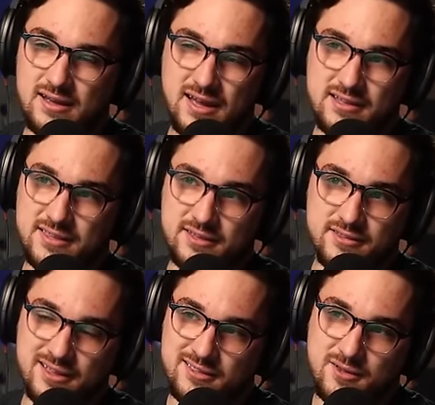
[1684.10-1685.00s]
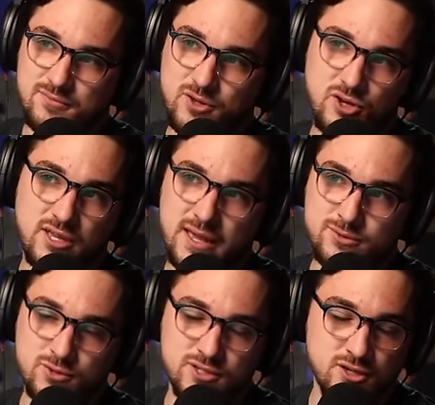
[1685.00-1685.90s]
I think the, the good
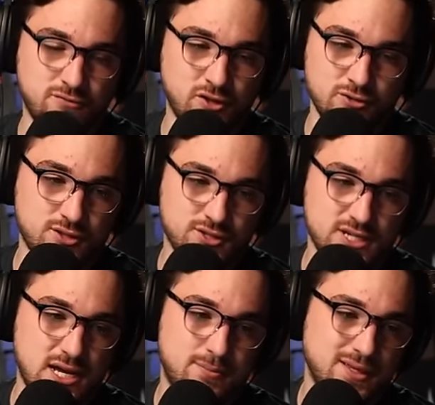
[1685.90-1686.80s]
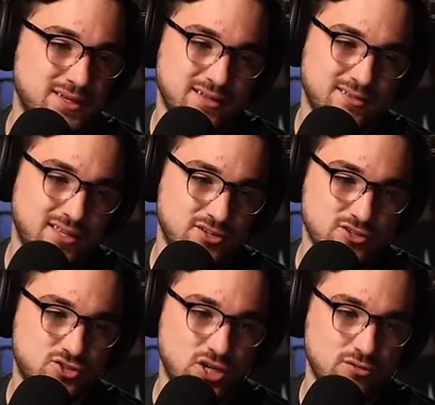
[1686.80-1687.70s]
games will still float to the top. Like they
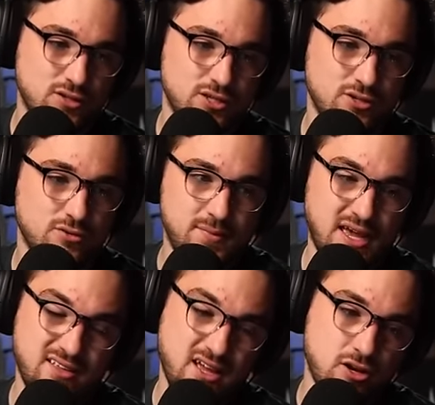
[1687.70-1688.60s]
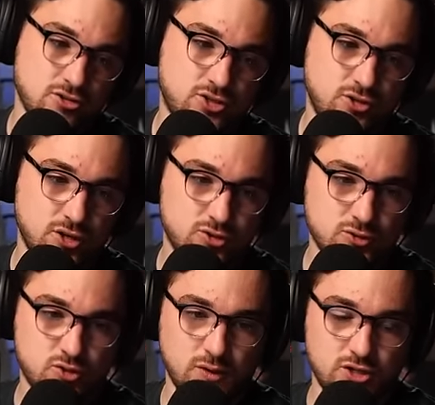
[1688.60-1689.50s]
just generally do. Yeah. Not all studios will
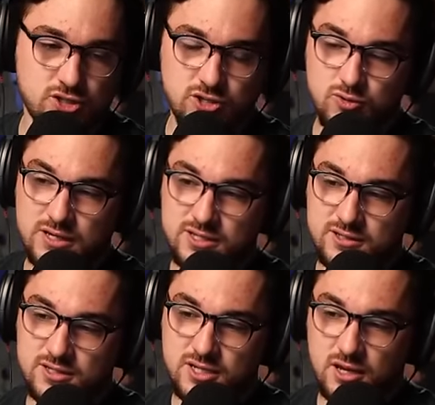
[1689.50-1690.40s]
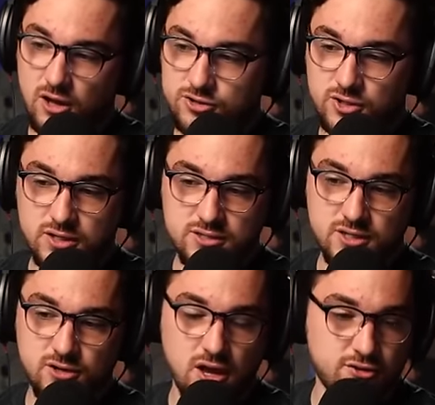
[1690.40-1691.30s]
switch. There's reasons to also
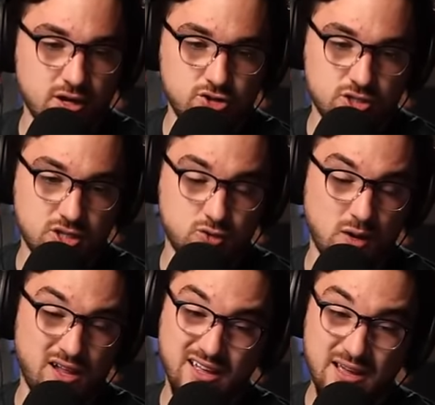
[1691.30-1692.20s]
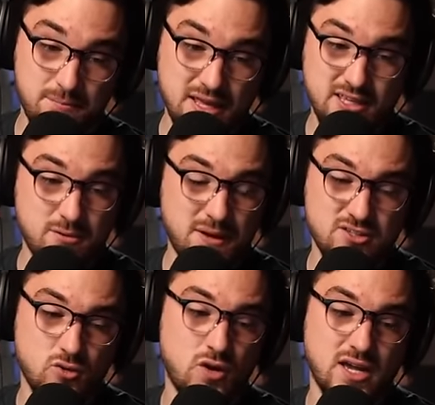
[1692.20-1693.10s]
consider other engines as well. It mainly
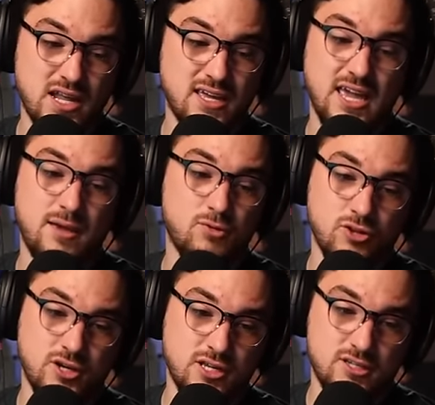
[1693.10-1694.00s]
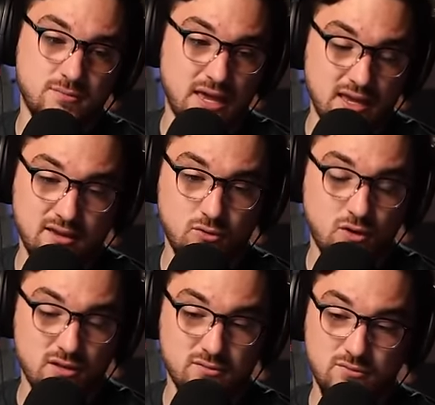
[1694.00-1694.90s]
depends on what kind of game you're looking to make,
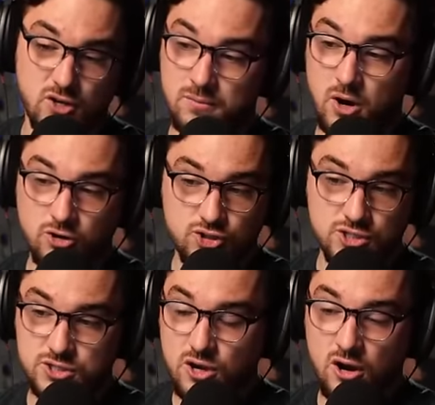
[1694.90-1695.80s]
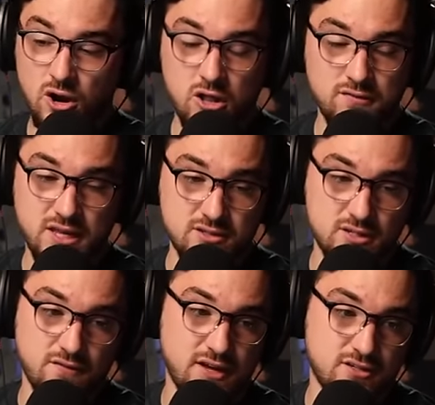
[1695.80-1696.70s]
what your margins are. All of that
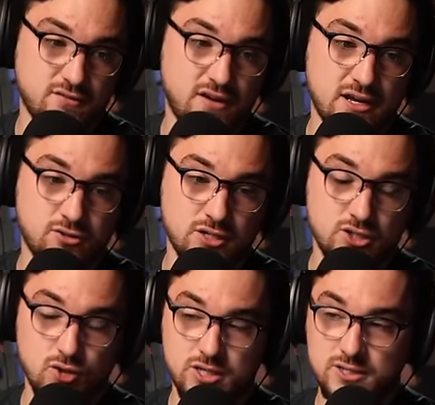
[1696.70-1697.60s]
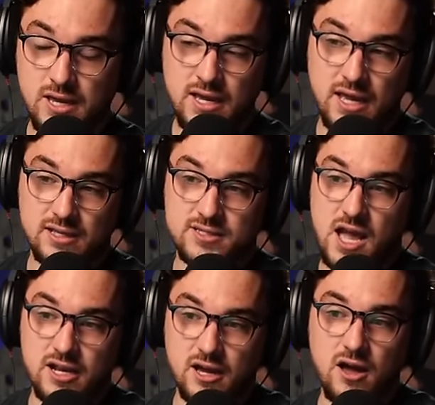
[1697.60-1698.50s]
stuff has to factor into this. It's
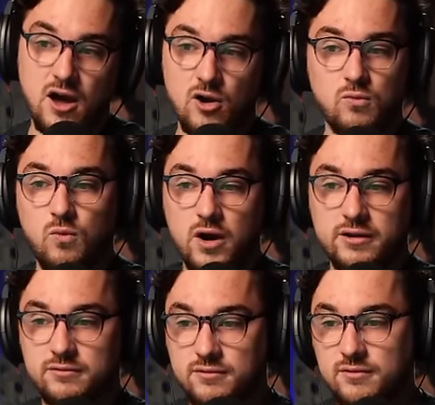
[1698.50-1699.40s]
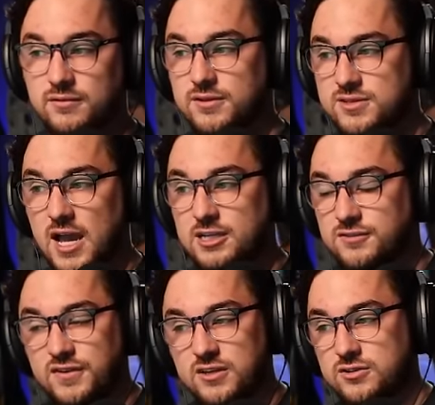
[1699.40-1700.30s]
not a, a one size
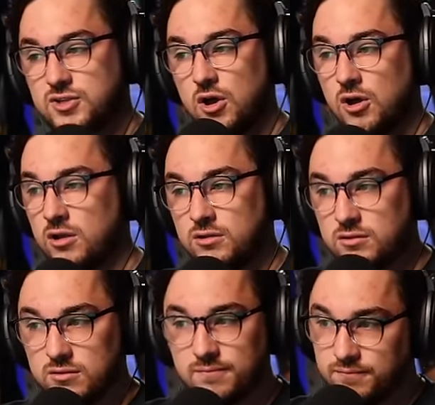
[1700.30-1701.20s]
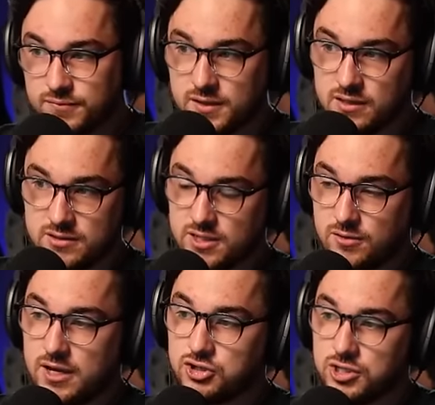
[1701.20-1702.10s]
fits all
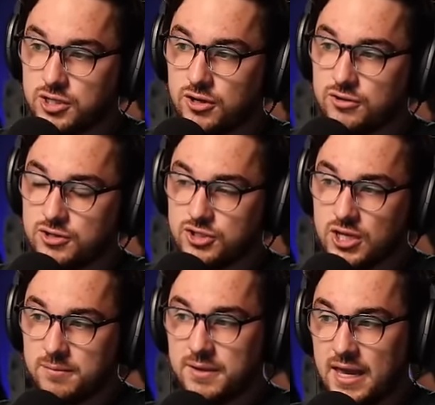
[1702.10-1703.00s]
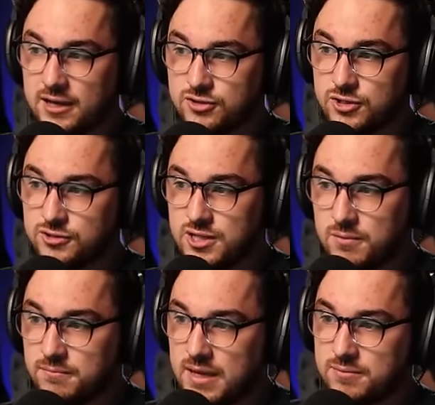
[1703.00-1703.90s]
consideration. You know, there's some answers that
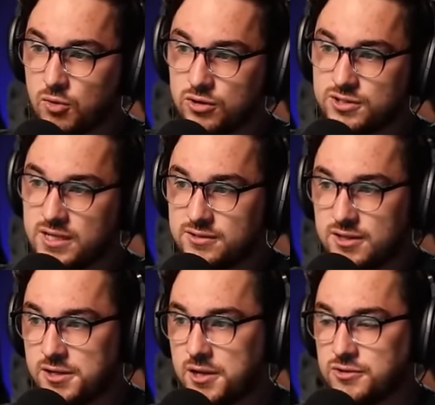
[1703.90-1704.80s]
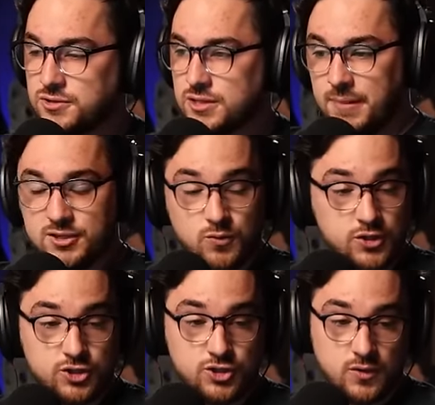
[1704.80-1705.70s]
make more sense than others based on
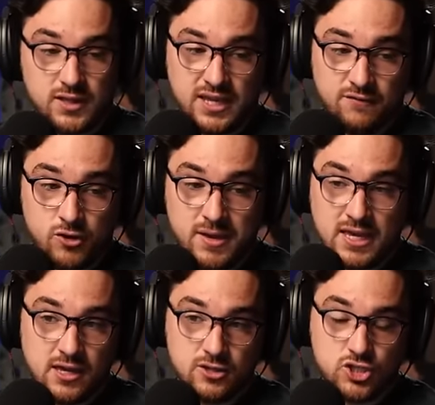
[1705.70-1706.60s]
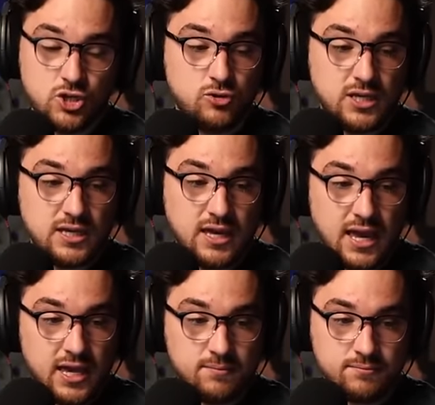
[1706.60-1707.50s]
what you're doing. Like if you're making a two D
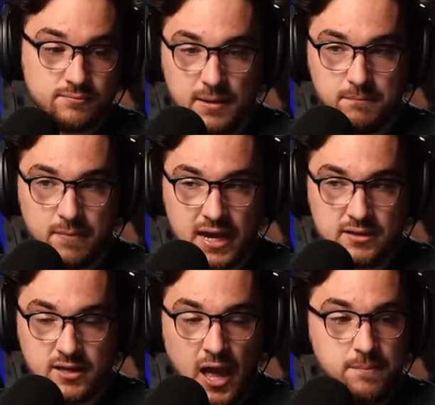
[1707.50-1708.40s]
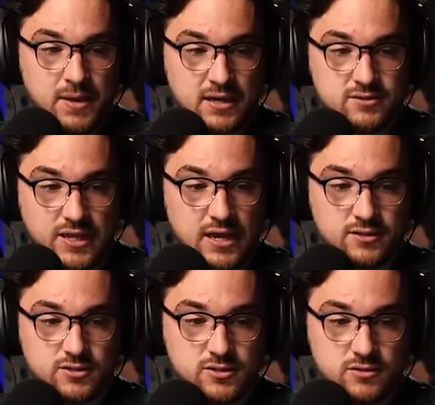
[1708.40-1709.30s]
game, it might not make
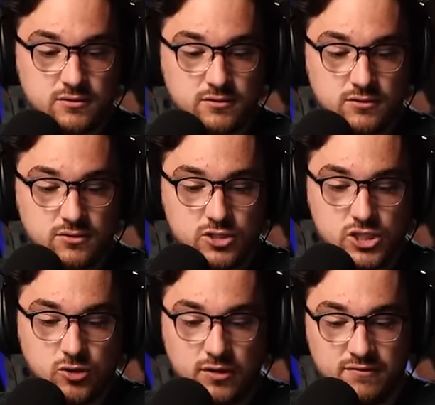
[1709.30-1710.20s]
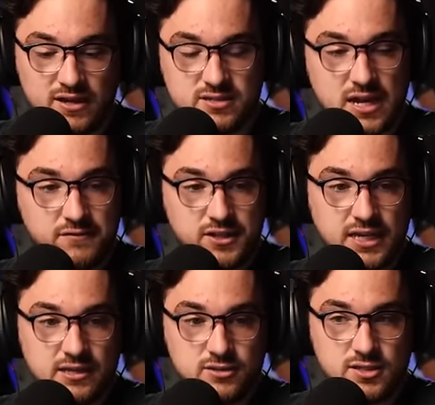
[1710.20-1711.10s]
sense to invest
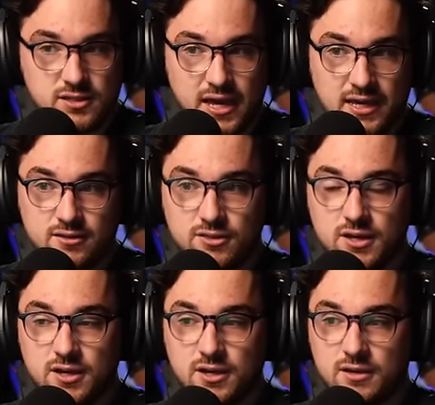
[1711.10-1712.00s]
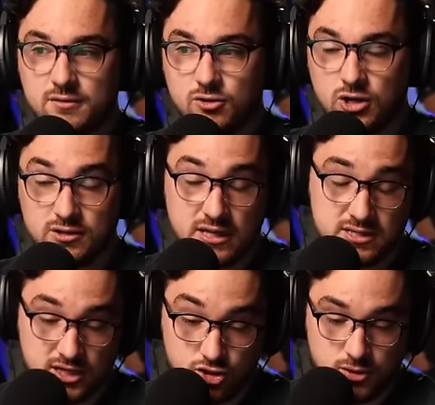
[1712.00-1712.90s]
heavily into like the, or
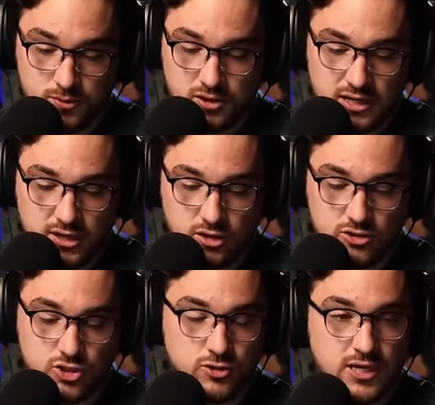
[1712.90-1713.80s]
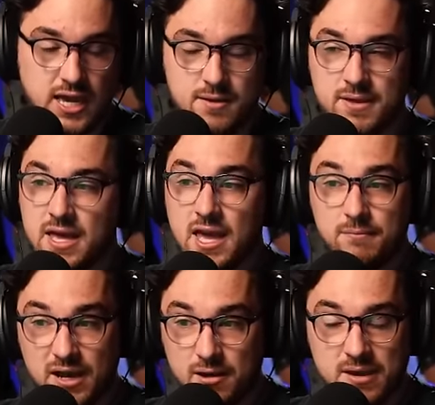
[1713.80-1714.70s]
it's like a super linear two D game. It
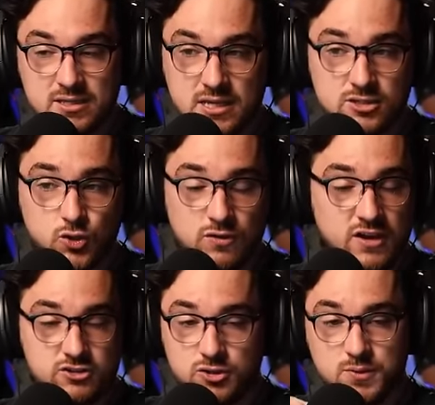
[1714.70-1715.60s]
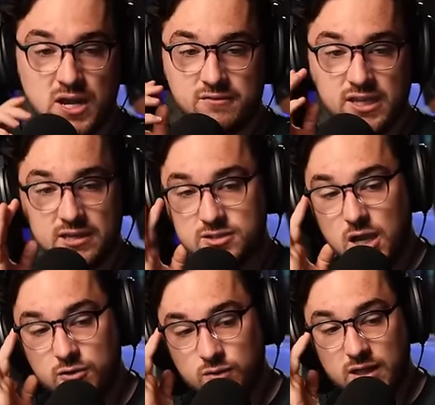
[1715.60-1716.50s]
might not make sense to invest super heavily
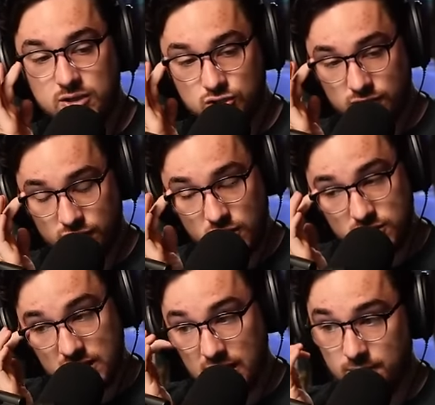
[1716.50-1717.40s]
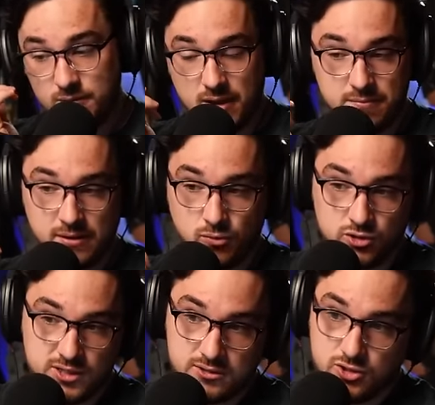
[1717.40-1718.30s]
into Unreal Engine for your team. It might make
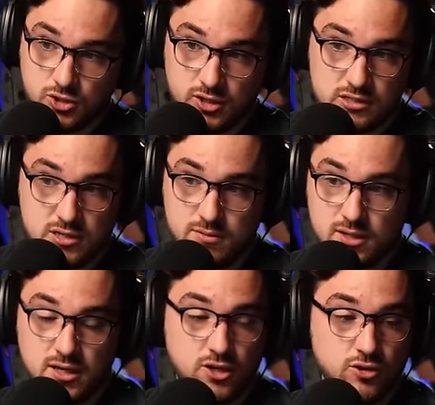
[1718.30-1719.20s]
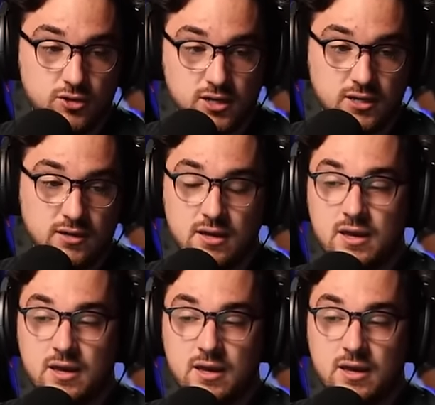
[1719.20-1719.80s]
more sense to look at something like Unity.